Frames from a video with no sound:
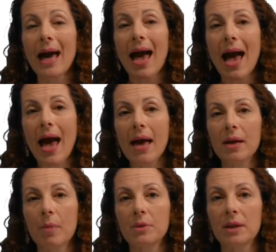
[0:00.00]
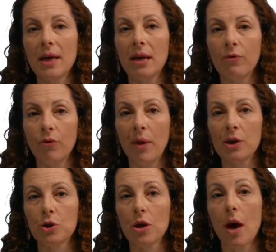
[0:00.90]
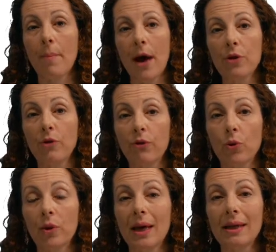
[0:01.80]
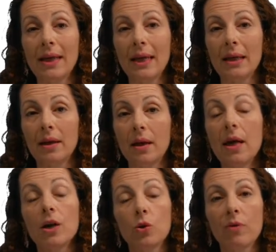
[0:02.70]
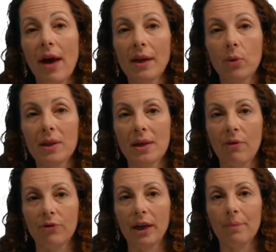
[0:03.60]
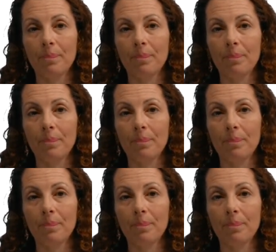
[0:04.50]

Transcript: and up-to-date information about the fuel they needed to evacuate safely.